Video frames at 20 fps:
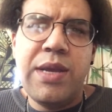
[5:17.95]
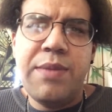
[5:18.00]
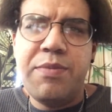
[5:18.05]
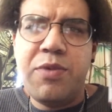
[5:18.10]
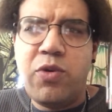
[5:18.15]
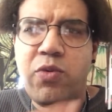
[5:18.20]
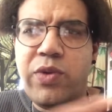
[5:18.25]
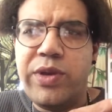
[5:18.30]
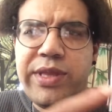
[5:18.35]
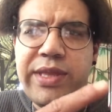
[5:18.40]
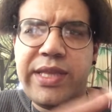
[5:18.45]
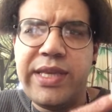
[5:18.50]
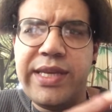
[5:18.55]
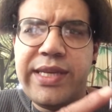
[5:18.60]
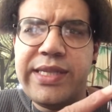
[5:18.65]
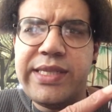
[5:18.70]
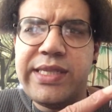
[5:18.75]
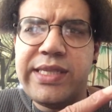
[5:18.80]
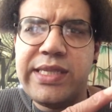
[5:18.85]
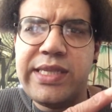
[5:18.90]
But with
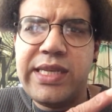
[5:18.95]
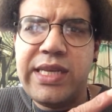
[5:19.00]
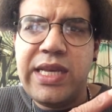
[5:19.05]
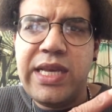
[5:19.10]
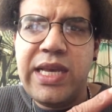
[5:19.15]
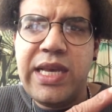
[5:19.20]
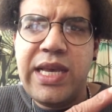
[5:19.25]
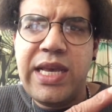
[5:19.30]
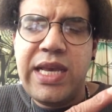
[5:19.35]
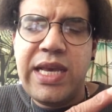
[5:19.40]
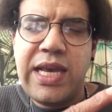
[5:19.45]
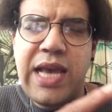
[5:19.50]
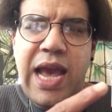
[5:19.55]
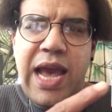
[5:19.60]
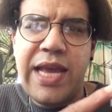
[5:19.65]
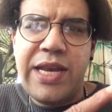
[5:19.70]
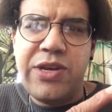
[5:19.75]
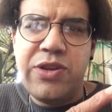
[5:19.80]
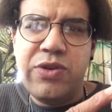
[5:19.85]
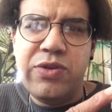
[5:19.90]
this,
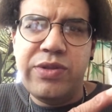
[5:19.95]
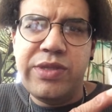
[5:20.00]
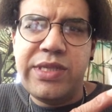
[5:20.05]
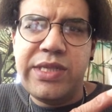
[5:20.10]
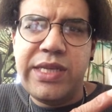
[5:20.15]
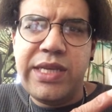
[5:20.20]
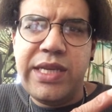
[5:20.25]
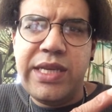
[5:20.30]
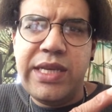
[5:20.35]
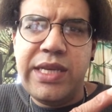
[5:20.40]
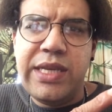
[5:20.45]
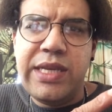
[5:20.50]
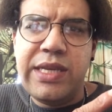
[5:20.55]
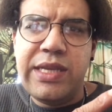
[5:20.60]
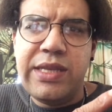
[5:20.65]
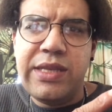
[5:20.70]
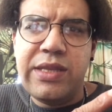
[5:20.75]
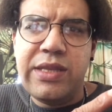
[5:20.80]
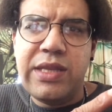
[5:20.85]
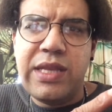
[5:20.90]
I do see
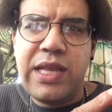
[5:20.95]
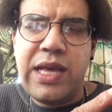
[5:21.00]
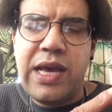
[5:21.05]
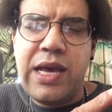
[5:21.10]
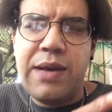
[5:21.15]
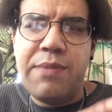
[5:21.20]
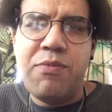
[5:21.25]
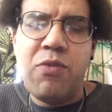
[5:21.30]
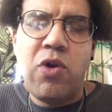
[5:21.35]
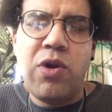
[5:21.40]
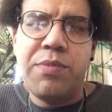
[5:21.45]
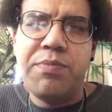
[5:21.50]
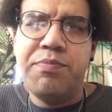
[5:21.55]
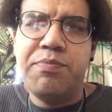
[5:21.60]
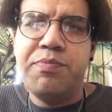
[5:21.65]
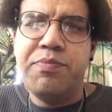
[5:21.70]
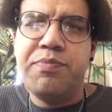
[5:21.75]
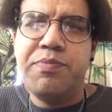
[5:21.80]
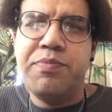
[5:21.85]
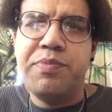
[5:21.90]
more
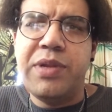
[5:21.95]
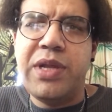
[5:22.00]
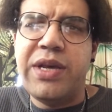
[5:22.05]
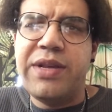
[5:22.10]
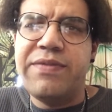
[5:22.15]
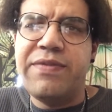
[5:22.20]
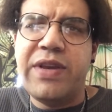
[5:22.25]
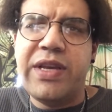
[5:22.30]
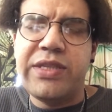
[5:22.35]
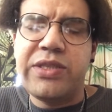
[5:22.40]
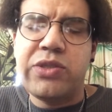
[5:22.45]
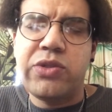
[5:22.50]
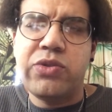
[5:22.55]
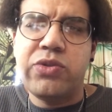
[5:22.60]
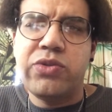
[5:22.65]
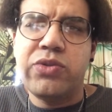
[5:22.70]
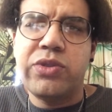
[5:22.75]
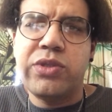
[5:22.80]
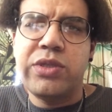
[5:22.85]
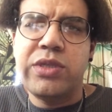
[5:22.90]
blood
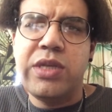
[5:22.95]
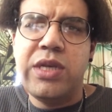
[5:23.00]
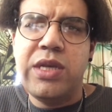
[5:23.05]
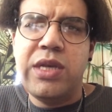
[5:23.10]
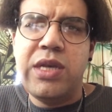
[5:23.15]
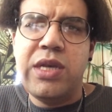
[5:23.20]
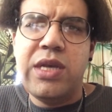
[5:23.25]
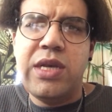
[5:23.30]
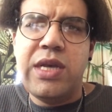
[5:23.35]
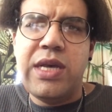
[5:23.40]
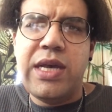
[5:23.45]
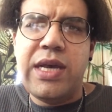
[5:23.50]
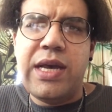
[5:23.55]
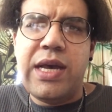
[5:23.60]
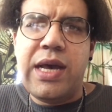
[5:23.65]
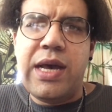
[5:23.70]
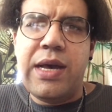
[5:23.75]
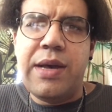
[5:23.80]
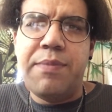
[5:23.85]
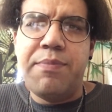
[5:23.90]
vessels
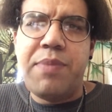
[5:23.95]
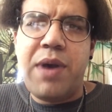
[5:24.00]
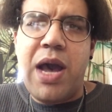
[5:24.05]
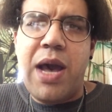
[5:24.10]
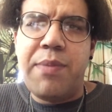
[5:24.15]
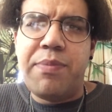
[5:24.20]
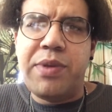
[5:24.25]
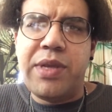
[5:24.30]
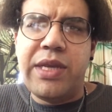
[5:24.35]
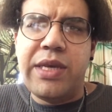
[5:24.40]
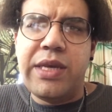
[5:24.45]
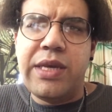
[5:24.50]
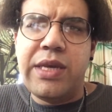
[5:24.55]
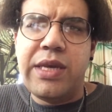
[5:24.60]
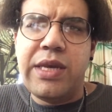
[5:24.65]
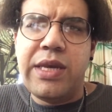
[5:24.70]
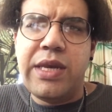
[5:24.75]
popping